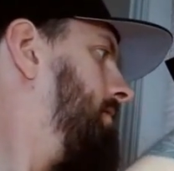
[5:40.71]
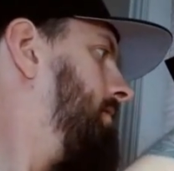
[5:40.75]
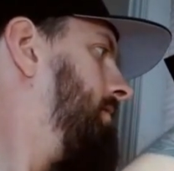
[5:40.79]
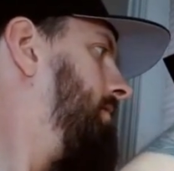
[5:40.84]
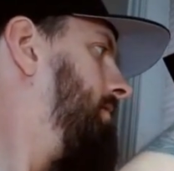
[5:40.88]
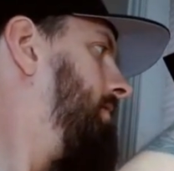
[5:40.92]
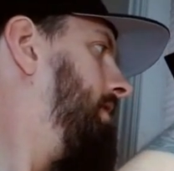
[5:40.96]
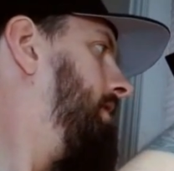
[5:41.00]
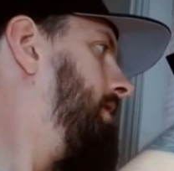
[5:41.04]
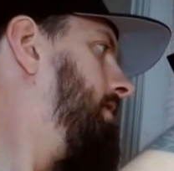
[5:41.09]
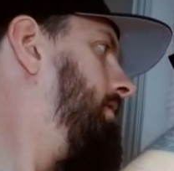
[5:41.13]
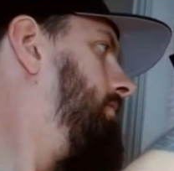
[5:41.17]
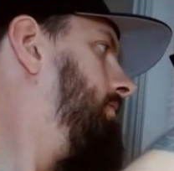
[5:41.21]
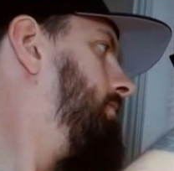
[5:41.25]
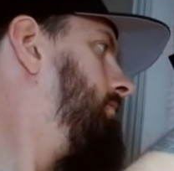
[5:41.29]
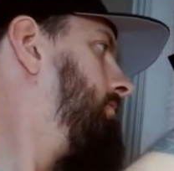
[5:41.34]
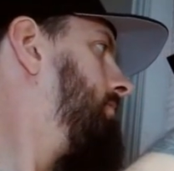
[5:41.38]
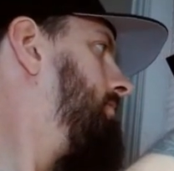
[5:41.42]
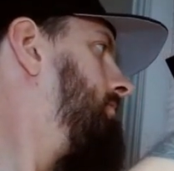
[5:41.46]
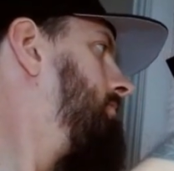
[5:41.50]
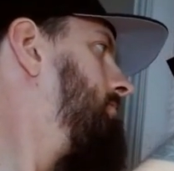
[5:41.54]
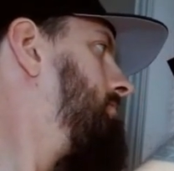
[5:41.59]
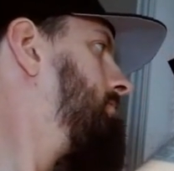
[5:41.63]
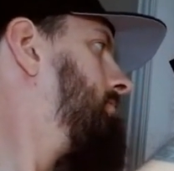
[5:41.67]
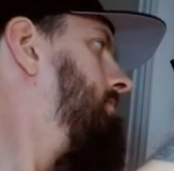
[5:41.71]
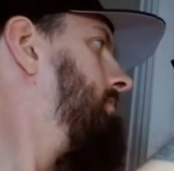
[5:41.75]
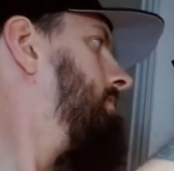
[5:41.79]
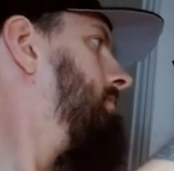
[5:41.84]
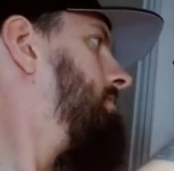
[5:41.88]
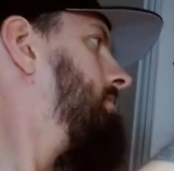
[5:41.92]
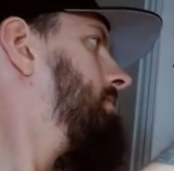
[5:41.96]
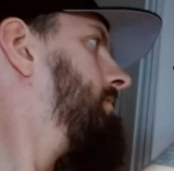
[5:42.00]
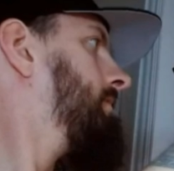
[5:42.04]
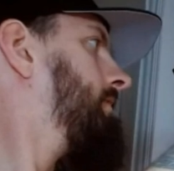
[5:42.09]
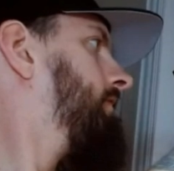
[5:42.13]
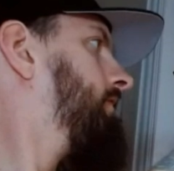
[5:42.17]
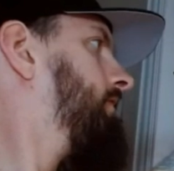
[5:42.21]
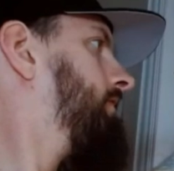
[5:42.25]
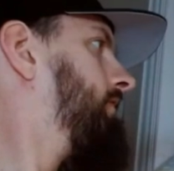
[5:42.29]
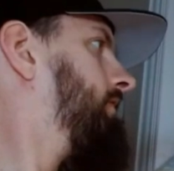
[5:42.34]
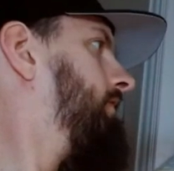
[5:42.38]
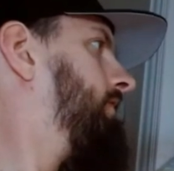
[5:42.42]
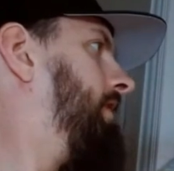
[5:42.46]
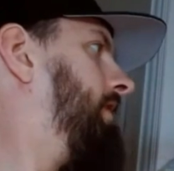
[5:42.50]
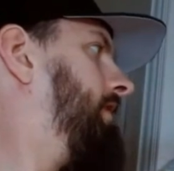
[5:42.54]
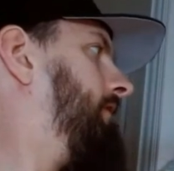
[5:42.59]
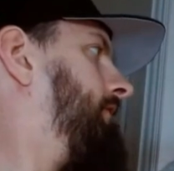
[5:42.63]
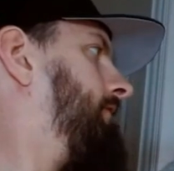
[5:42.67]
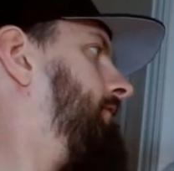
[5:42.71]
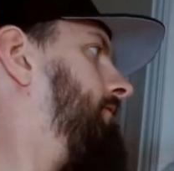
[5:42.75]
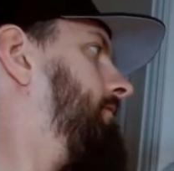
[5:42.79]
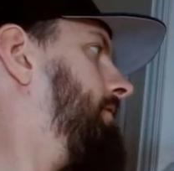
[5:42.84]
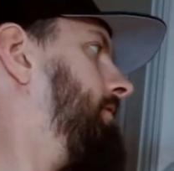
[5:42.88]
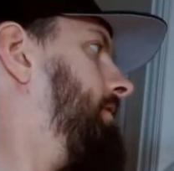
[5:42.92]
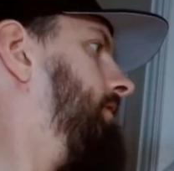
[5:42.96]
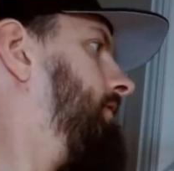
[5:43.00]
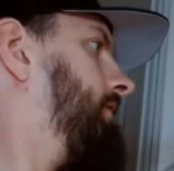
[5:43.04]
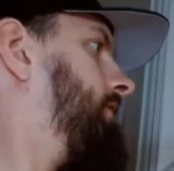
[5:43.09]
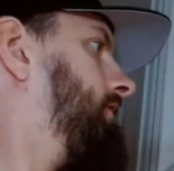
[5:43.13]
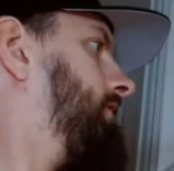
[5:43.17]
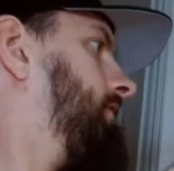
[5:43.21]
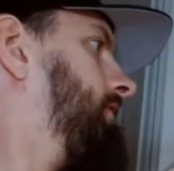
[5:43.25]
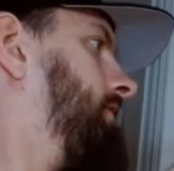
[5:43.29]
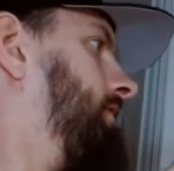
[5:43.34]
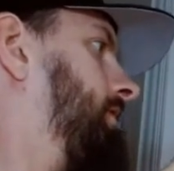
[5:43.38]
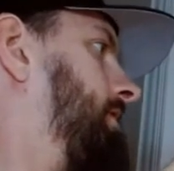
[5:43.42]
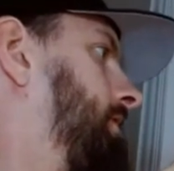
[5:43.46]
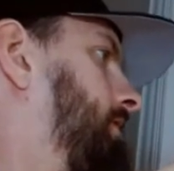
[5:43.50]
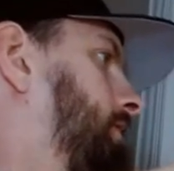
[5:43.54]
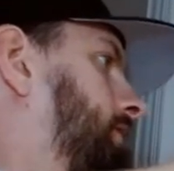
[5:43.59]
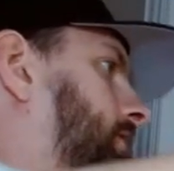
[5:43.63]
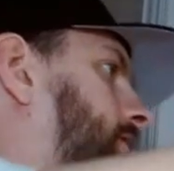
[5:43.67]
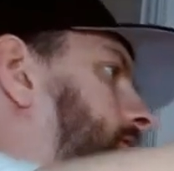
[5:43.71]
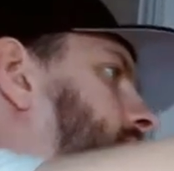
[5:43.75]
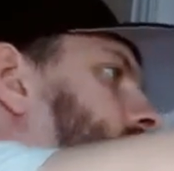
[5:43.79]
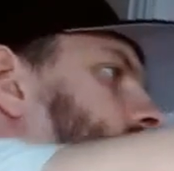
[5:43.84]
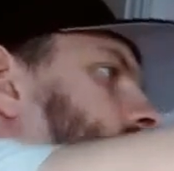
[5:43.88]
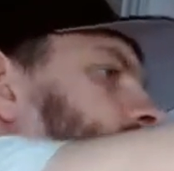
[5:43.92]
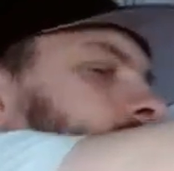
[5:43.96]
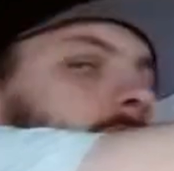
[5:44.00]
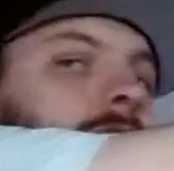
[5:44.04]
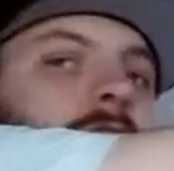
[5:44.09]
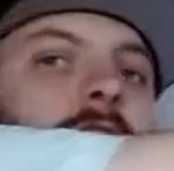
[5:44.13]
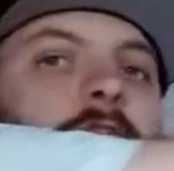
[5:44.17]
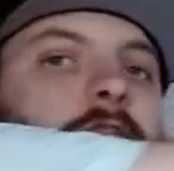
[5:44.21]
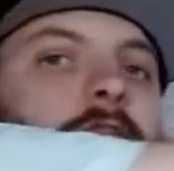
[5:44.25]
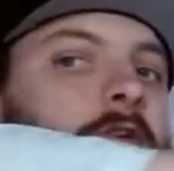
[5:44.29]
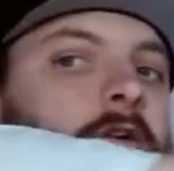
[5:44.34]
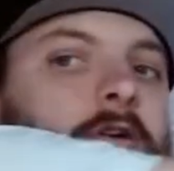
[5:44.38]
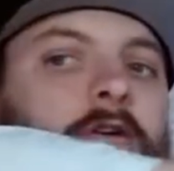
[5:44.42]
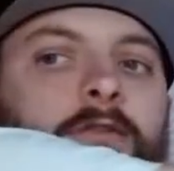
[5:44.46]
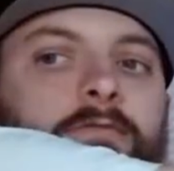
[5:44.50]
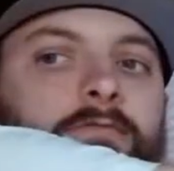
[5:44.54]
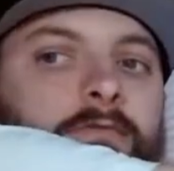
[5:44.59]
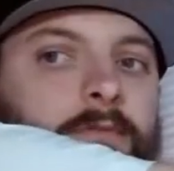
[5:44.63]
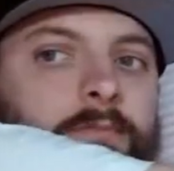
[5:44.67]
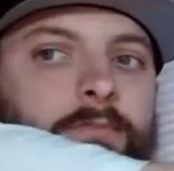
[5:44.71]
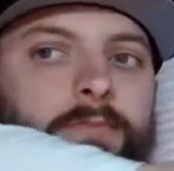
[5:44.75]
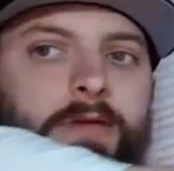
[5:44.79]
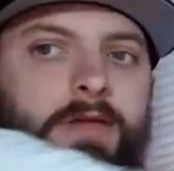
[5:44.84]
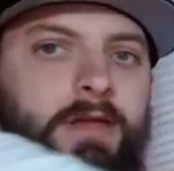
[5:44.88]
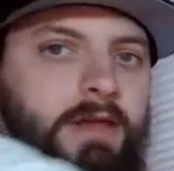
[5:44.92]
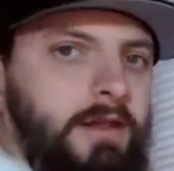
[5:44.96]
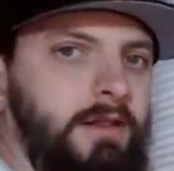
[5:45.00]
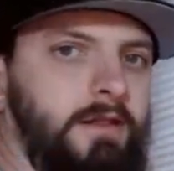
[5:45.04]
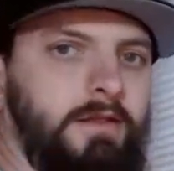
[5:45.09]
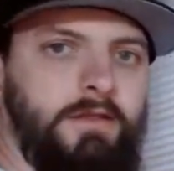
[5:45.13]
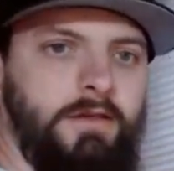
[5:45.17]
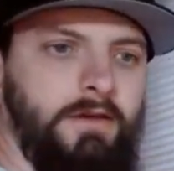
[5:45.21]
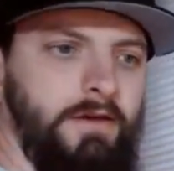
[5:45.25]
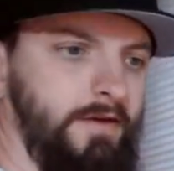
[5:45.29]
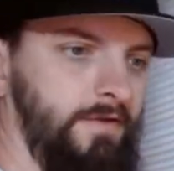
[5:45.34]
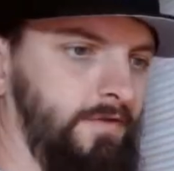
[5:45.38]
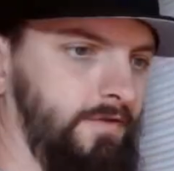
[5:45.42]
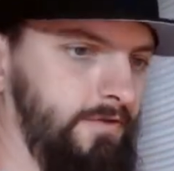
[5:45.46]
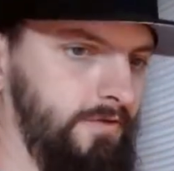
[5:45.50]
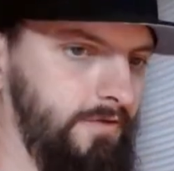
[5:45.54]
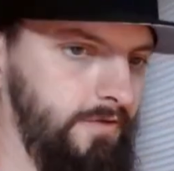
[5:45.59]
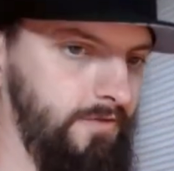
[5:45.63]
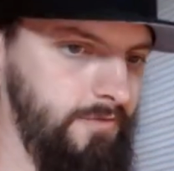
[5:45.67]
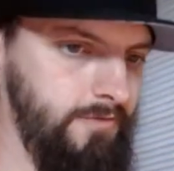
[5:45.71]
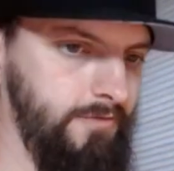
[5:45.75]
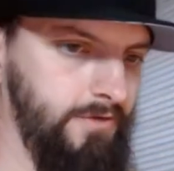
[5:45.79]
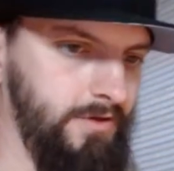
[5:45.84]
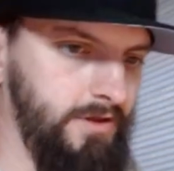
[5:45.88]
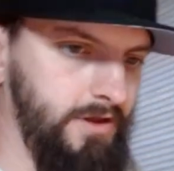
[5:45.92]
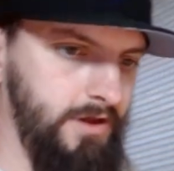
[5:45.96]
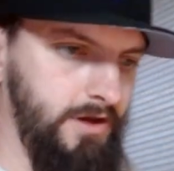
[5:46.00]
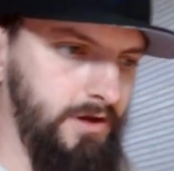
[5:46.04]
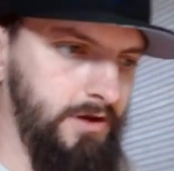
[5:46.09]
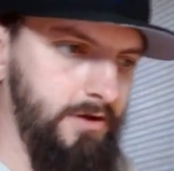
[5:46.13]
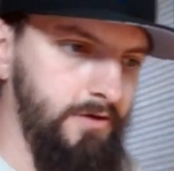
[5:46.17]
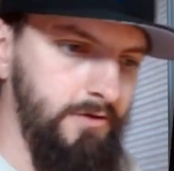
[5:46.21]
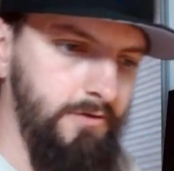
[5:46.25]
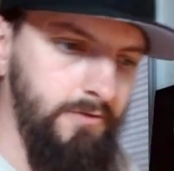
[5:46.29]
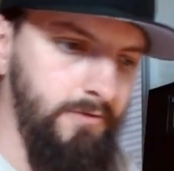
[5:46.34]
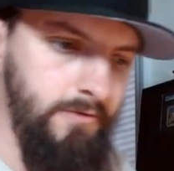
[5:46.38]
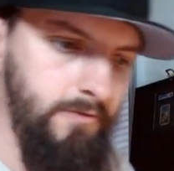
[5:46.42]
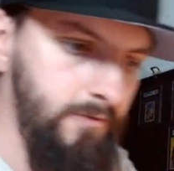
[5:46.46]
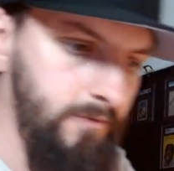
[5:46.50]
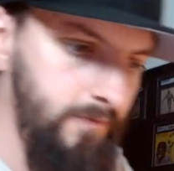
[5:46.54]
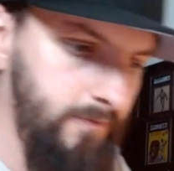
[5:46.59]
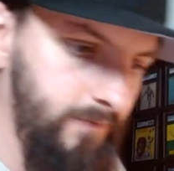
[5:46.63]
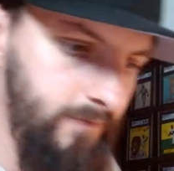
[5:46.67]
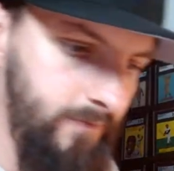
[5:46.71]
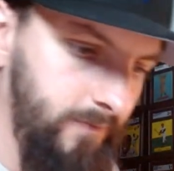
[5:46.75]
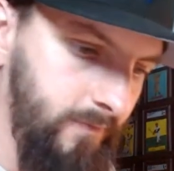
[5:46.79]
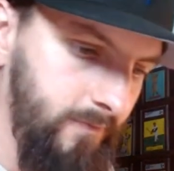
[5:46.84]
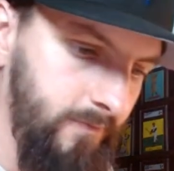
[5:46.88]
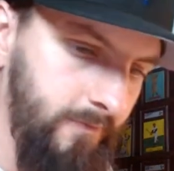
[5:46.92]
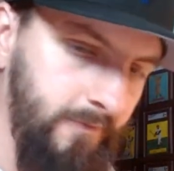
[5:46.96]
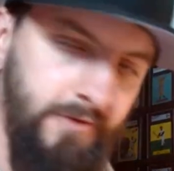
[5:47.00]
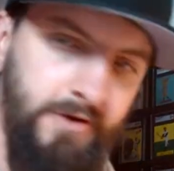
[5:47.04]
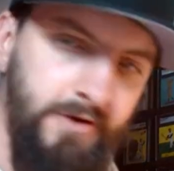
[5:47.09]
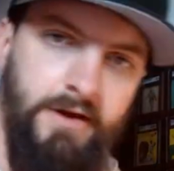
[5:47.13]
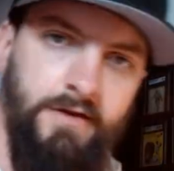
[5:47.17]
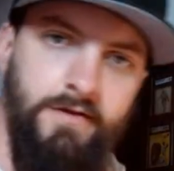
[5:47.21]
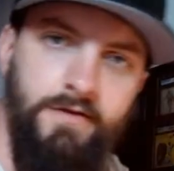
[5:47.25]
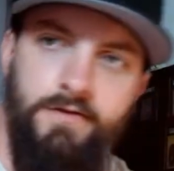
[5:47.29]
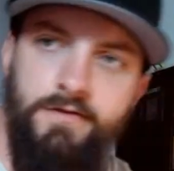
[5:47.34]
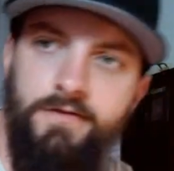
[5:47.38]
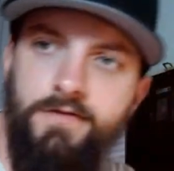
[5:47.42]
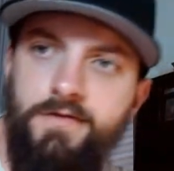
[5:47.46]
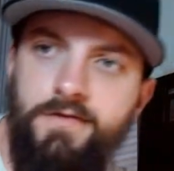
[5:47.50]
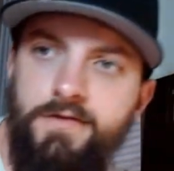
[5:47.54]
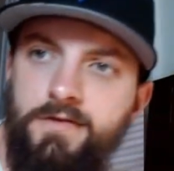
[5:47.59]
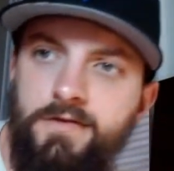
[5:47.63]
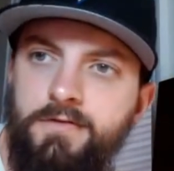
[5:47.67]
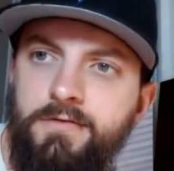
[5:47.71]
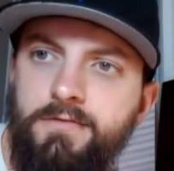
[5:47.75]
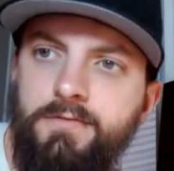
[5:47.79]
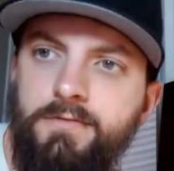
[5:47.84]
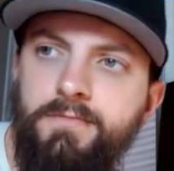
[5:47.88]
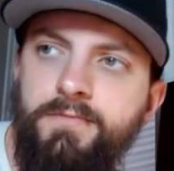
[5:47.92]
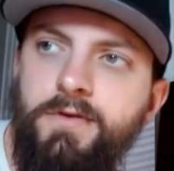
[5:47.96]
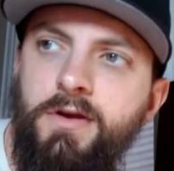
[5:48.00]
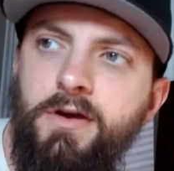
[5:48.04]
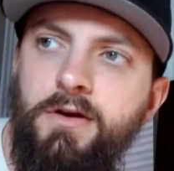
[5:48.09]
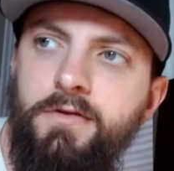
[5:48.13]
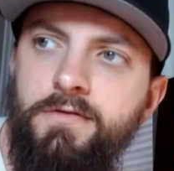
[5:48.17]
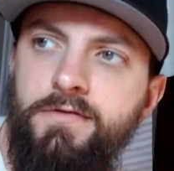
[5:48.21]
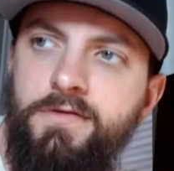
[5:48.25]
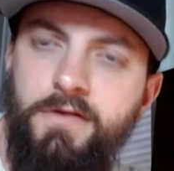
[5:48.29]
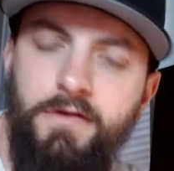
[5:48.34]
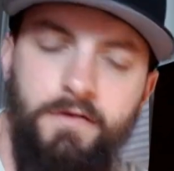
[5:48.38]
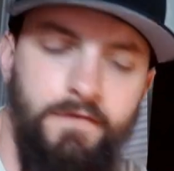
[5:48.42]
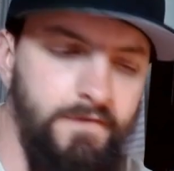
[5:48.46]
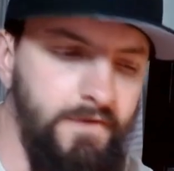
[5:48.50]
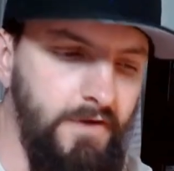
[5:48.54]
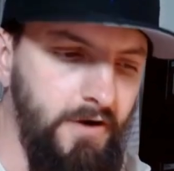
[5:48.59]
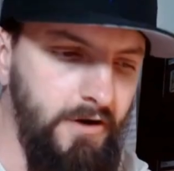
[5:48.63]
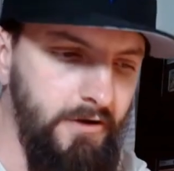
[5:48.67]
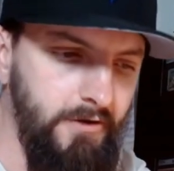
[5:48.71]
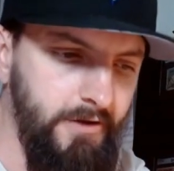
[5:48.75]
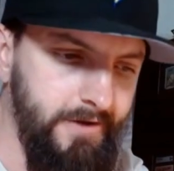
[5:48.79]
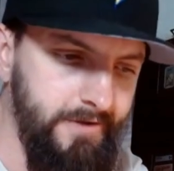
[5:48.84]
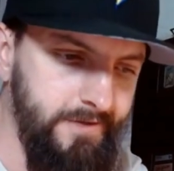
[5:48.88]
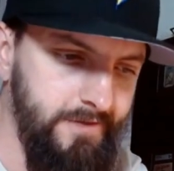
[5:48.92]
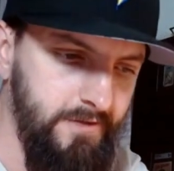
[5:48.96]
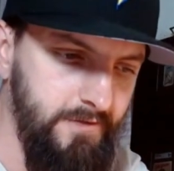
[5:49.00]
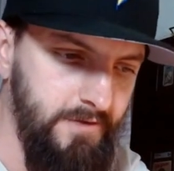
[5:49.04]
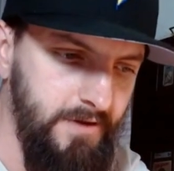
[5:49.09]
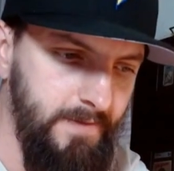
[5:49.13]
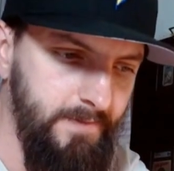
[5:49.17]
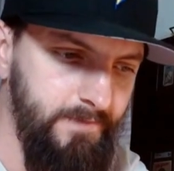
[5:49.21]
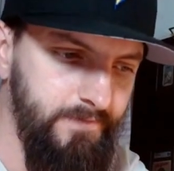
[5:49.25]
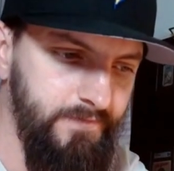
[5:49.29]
Now, let's say, for instance, I've showed this card repeatedly, so there's really no reason to go too far into it.